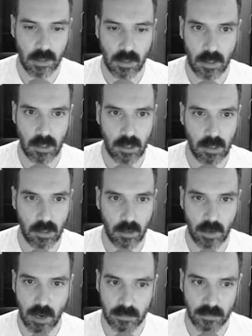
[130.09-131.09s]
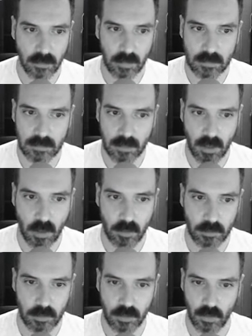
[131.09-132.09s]
Uh, okay, so let's
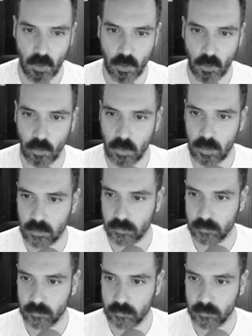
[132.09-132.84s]
go to.